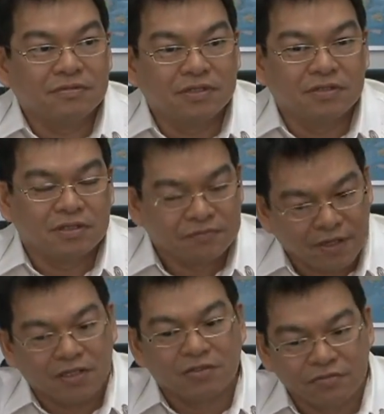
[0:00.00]
In
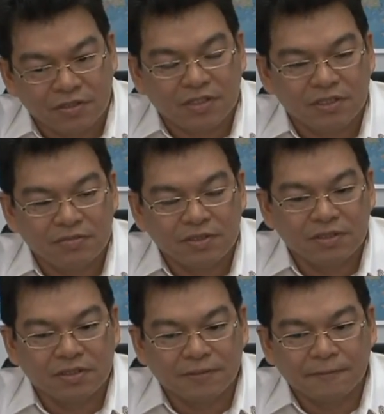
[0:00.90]
fact, it will
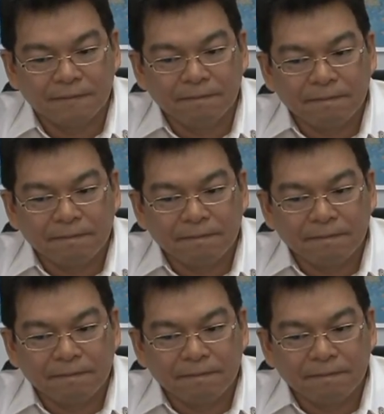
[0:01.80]
even